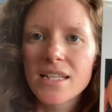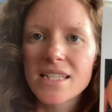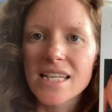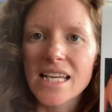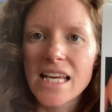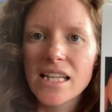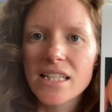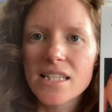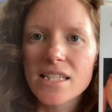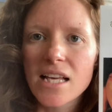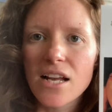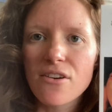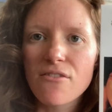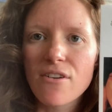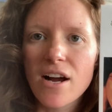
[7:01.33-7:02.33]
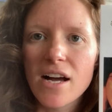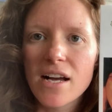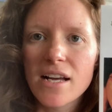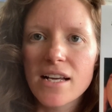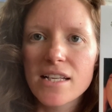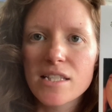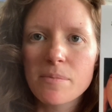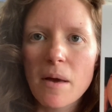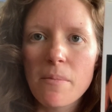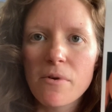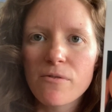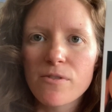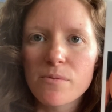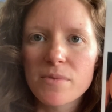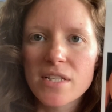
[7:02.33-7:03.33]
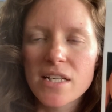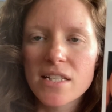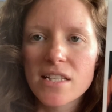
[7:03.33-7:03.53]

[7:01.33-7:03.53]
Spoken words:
Tequila Sunrise pepper from Seed